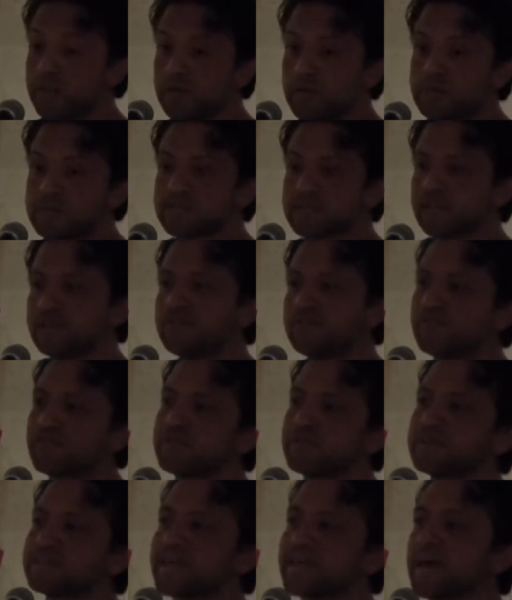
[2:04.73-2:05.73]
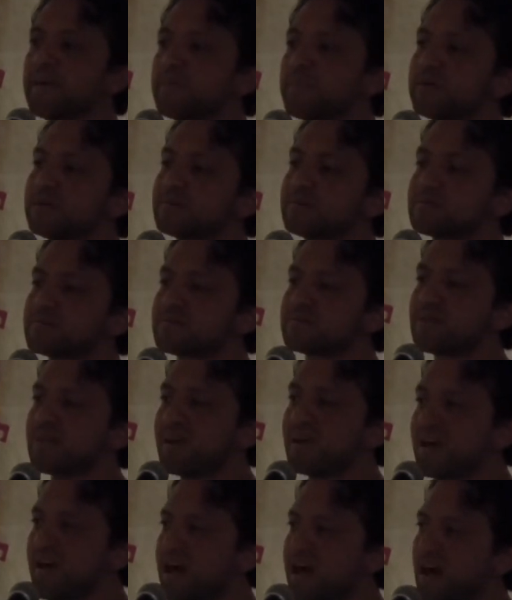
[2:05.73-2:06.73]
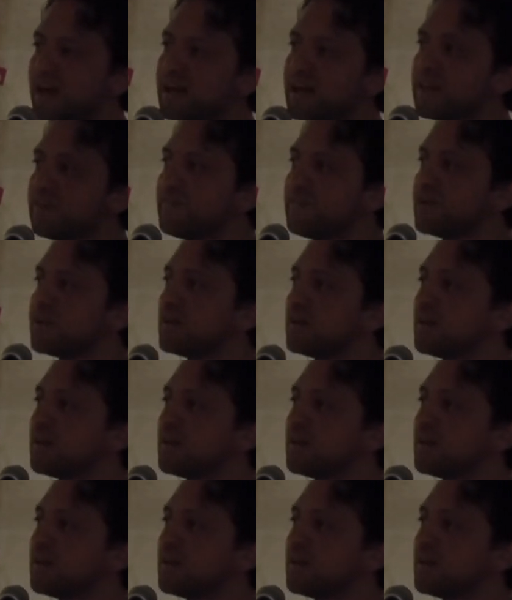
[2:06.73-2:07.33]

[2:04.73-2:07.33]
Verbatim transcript: where there is infinite happiness, a